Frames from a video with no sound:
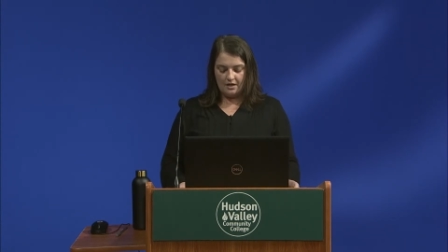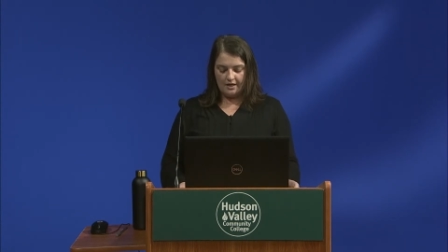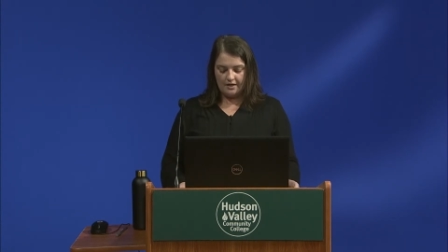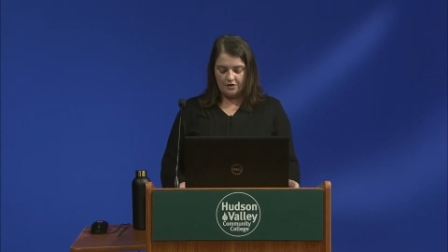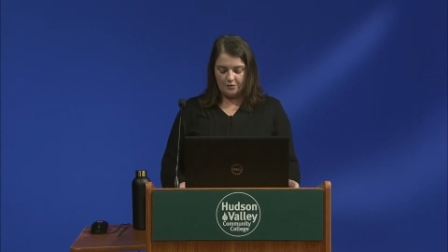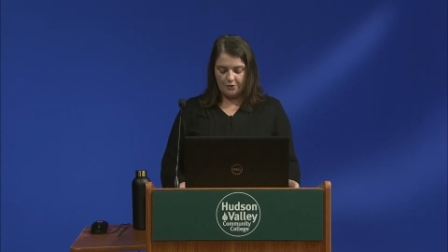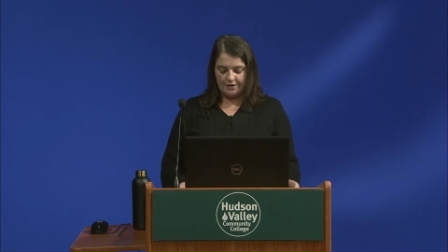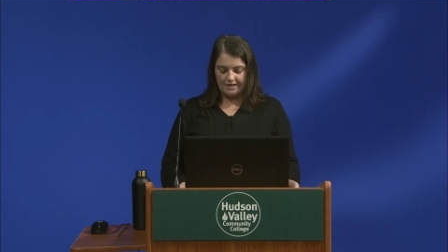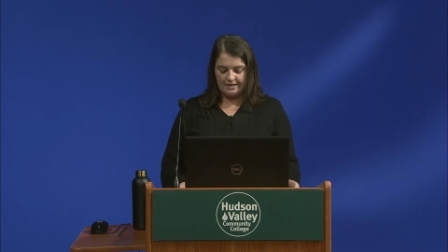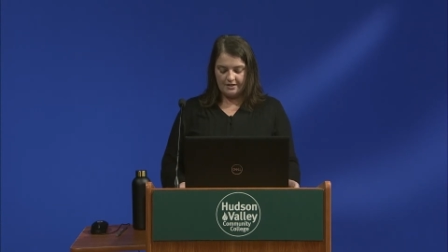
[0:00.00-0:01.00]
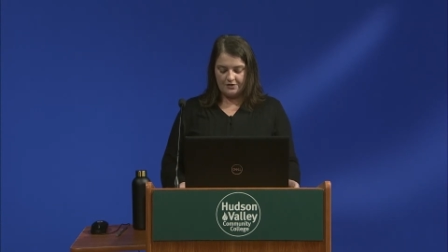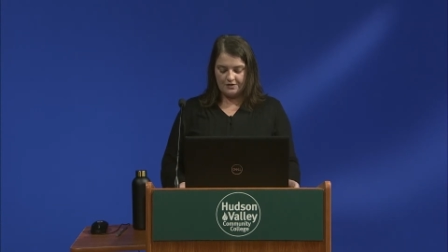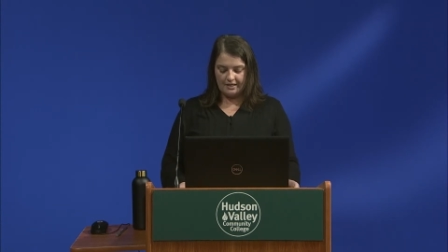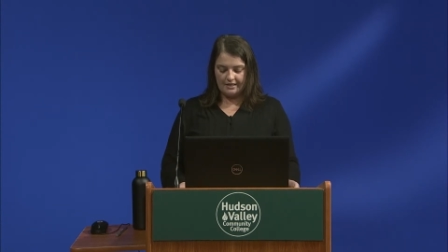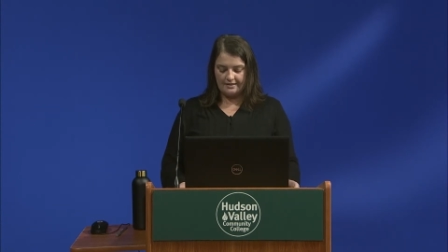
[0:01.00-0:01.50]
Another important thing to
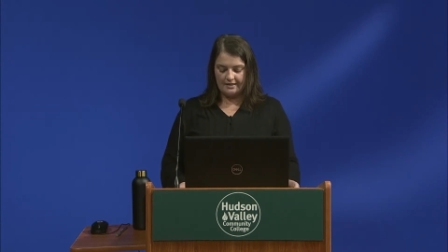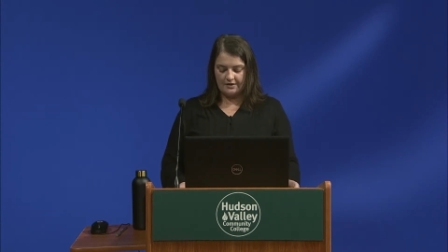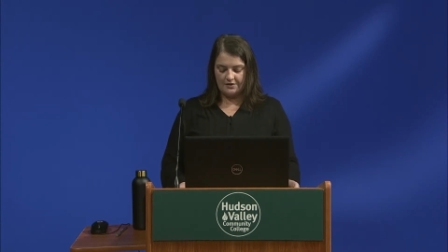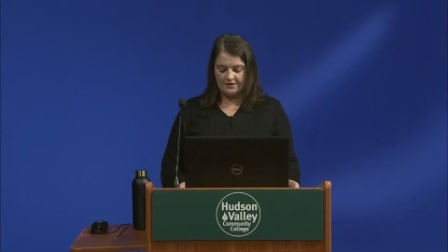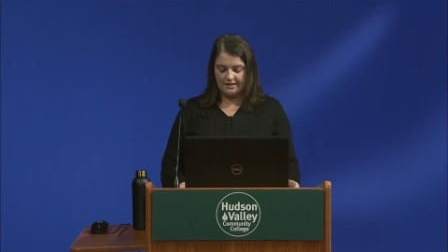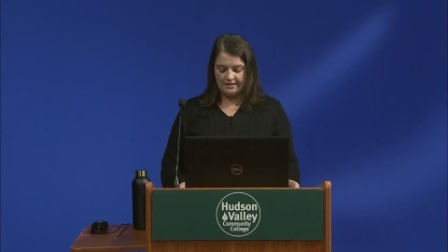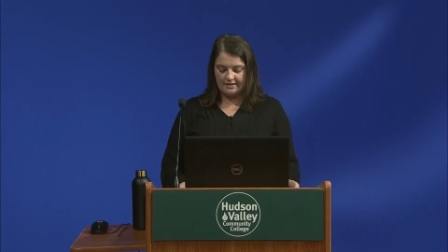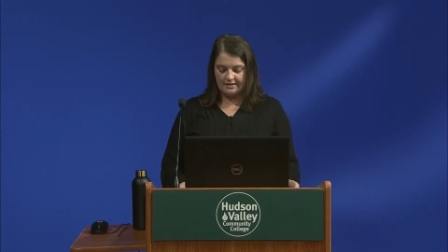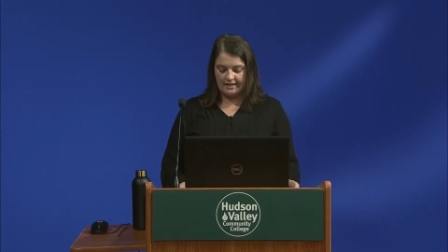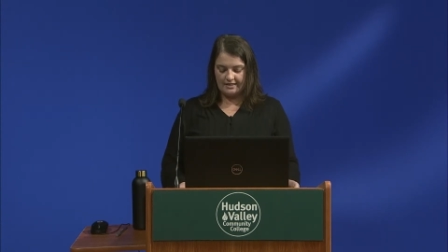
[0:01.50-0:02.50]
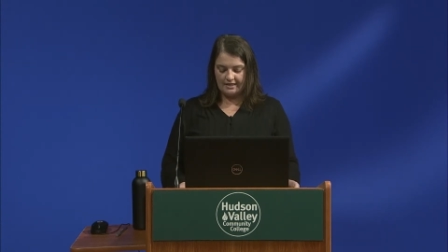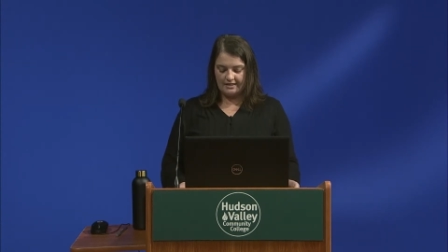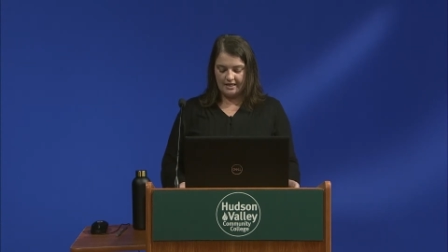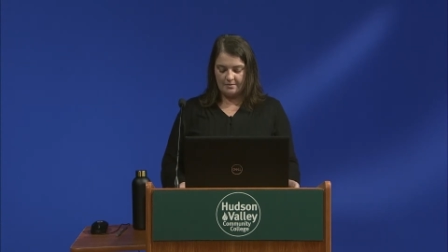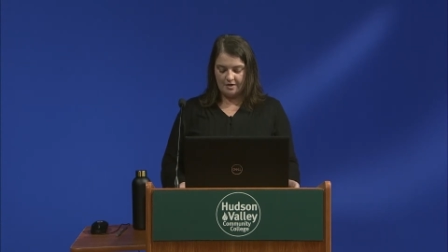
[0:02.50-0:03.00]
understand in standards is that they
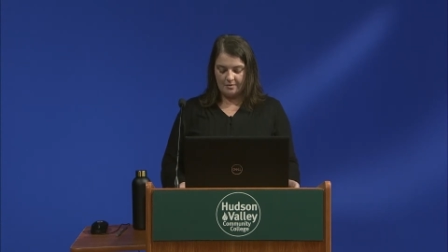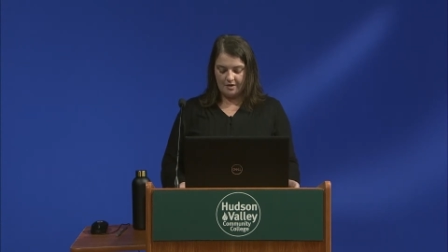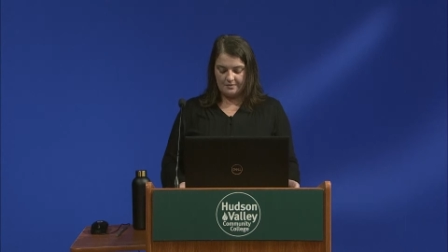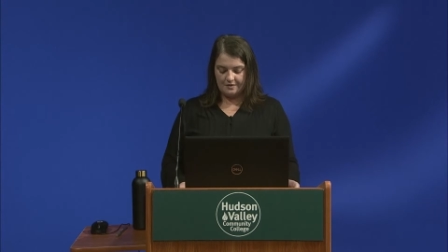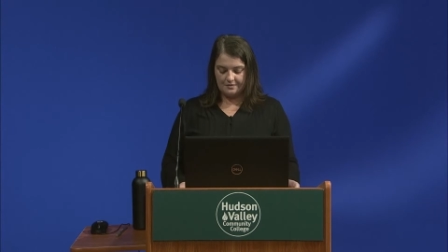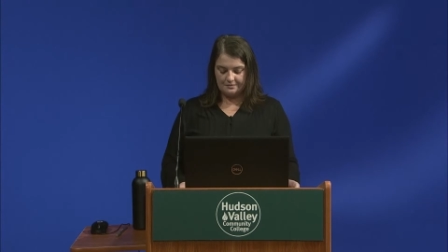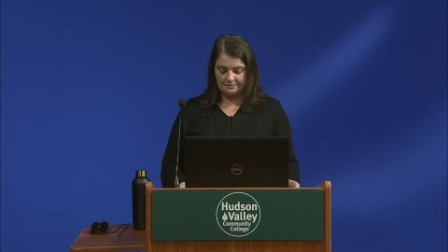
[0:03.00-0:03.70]
dictate minimums.